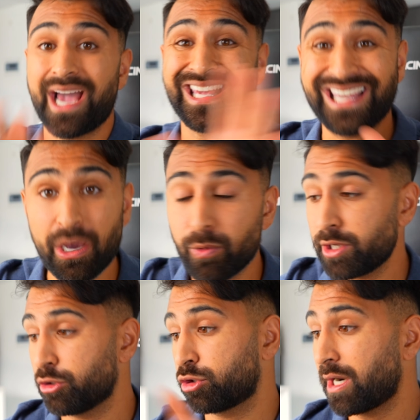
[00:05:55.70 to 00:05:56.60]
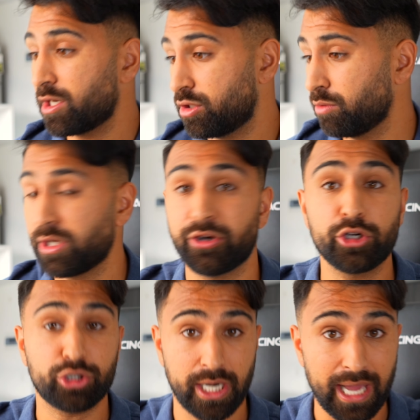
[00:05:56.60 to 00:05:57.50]
I get what you're trying to do here and
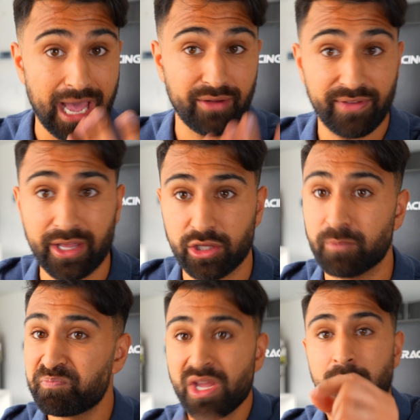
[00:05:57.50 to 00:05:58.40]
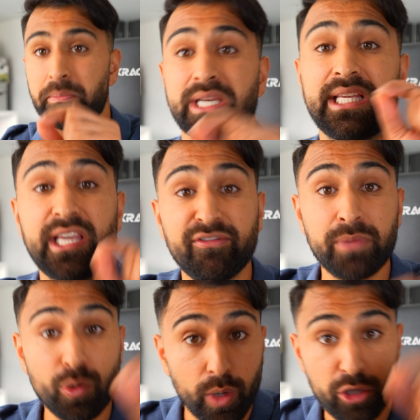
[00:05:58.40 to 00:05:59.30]
you're trying to add value, but give
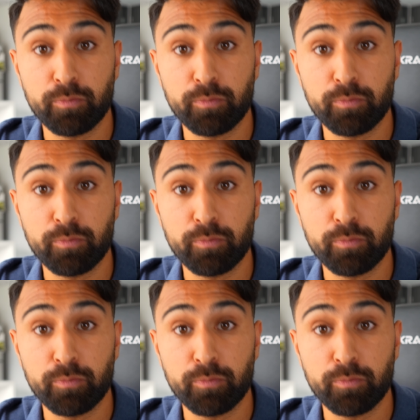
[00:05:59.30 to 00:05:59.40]
me what you